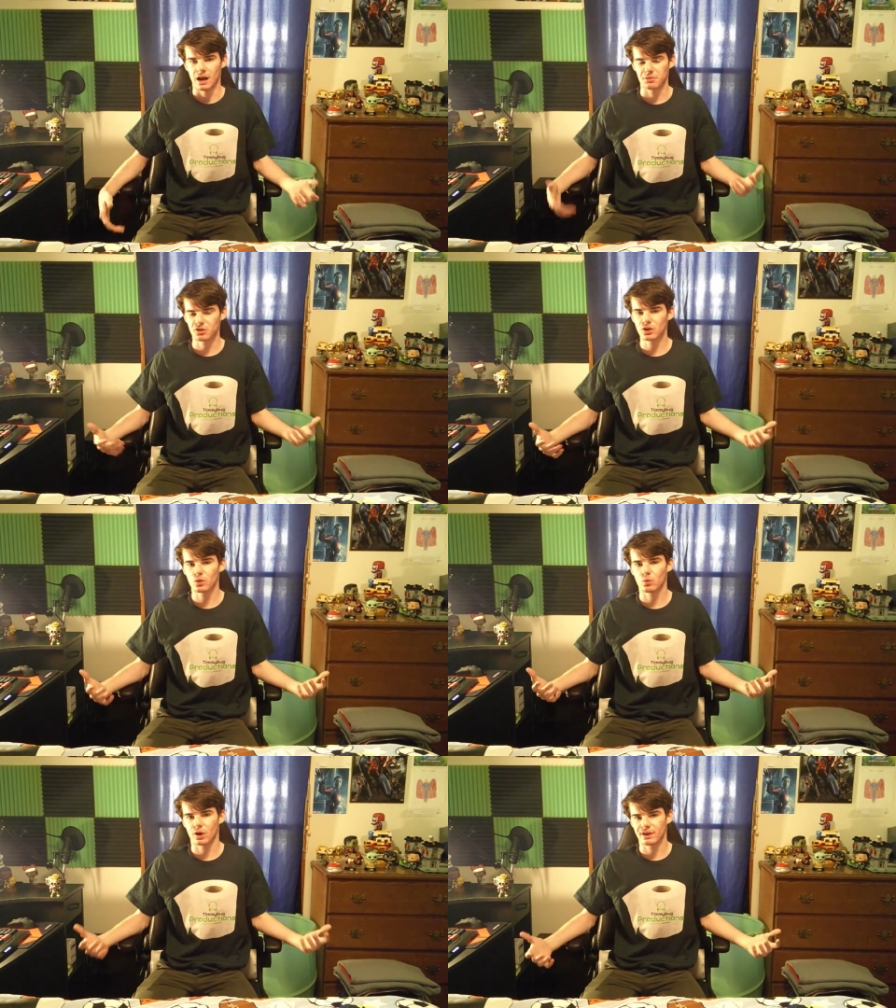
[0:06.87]
I was a
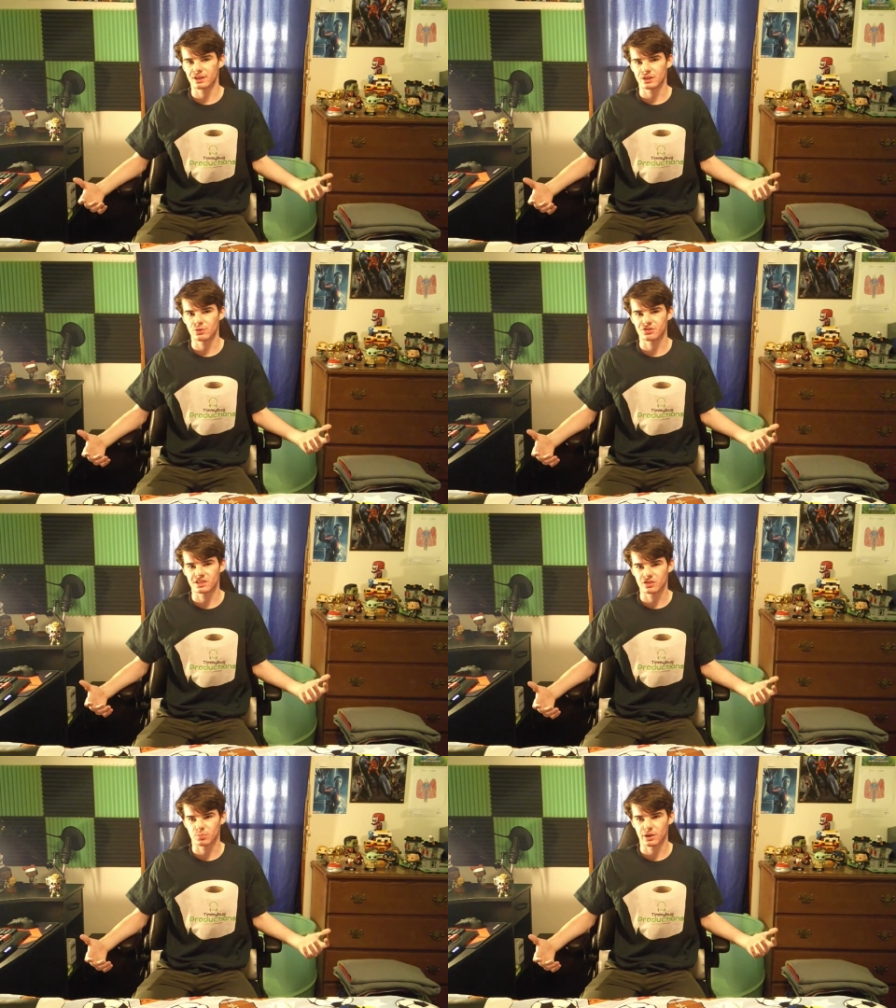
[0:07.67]
little worried to use
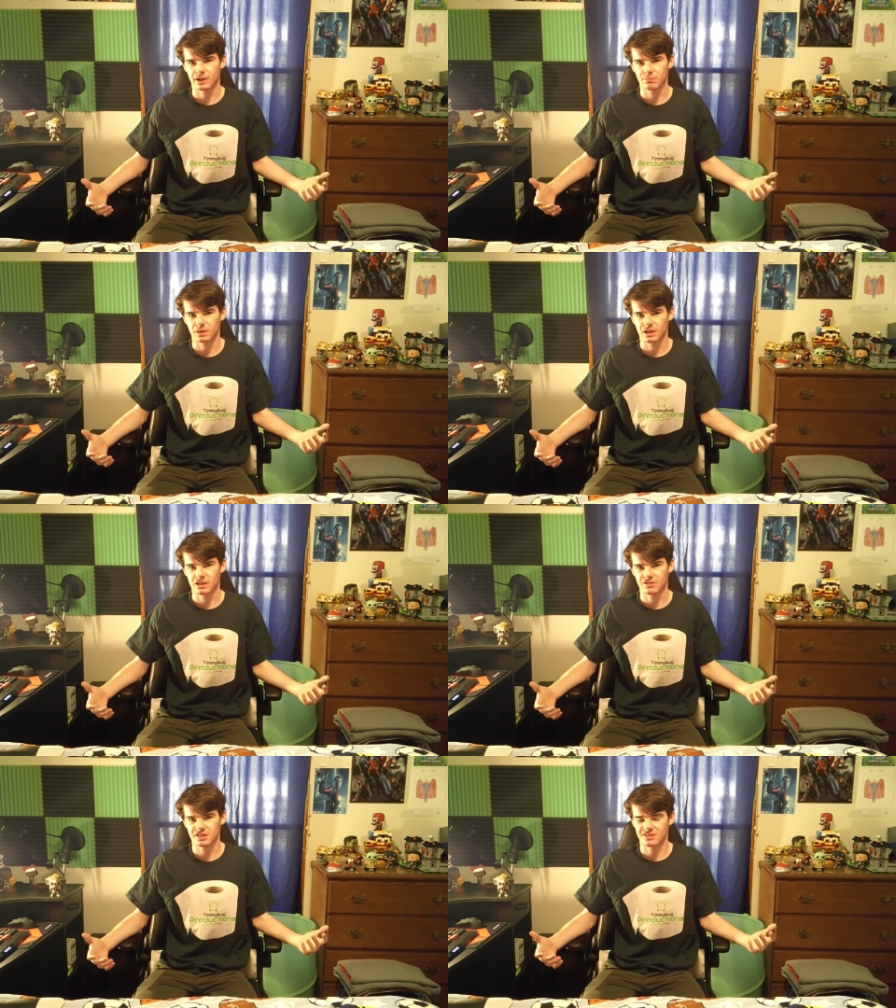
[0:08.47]
Teespring
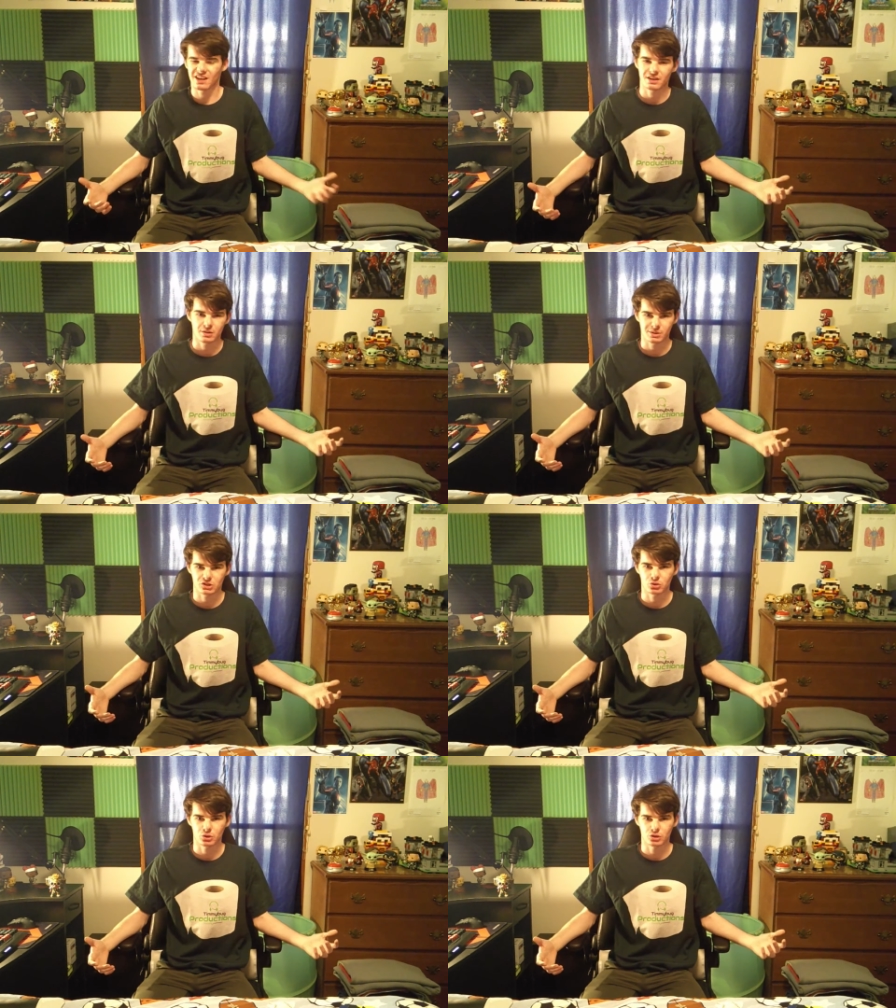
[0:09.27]
because it sounded a bit
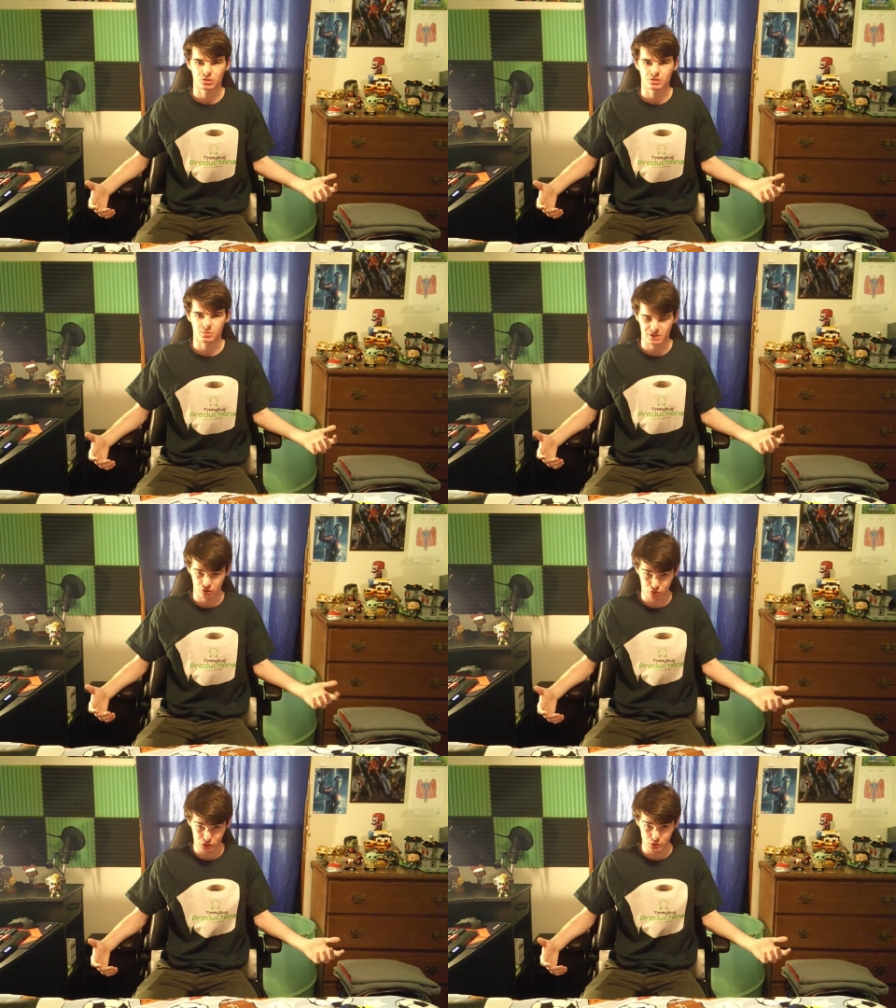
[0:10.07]
too good to be
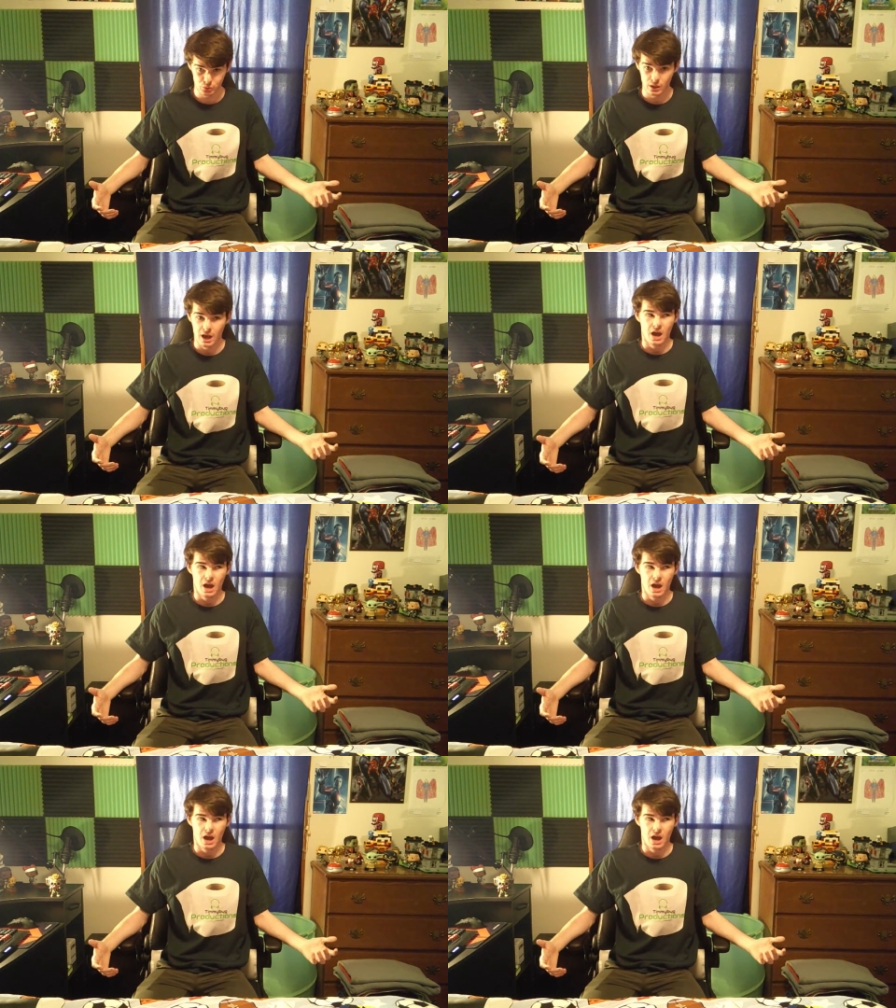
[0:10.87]
true.